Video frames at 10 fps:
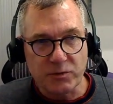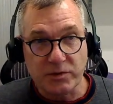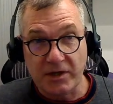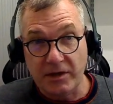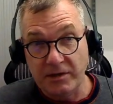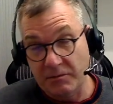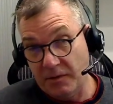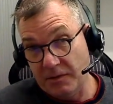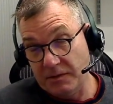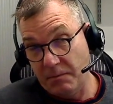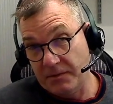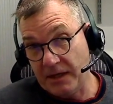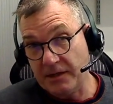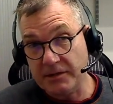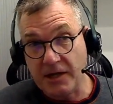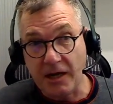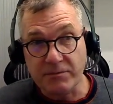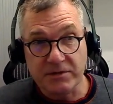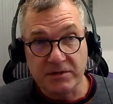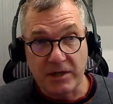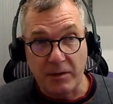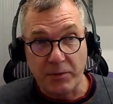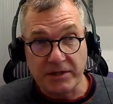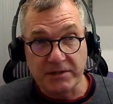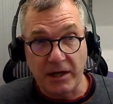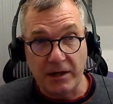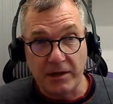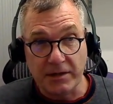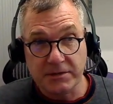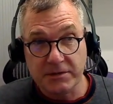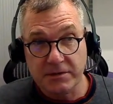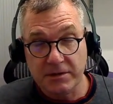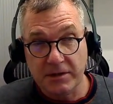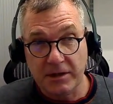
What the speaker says: was a Sunday Times bestseller list.